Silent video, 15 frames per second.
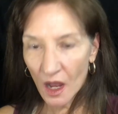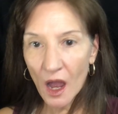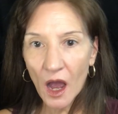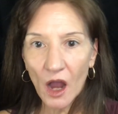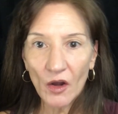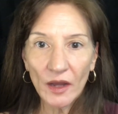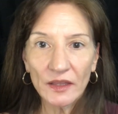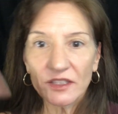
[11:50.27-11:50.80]

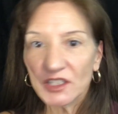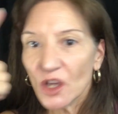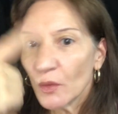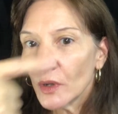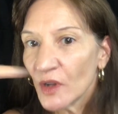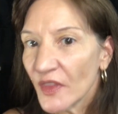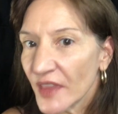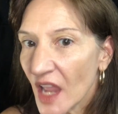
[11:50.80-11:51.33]
All right, let's go
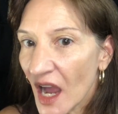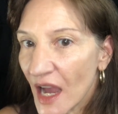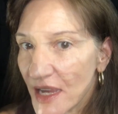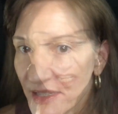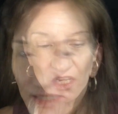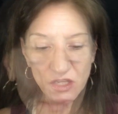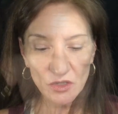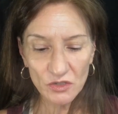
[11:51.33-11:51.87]
in on the eyes.
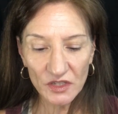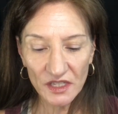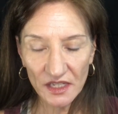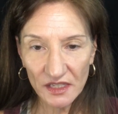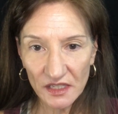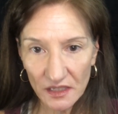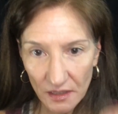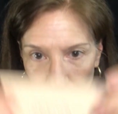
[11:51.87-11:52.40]
I'm gonna use this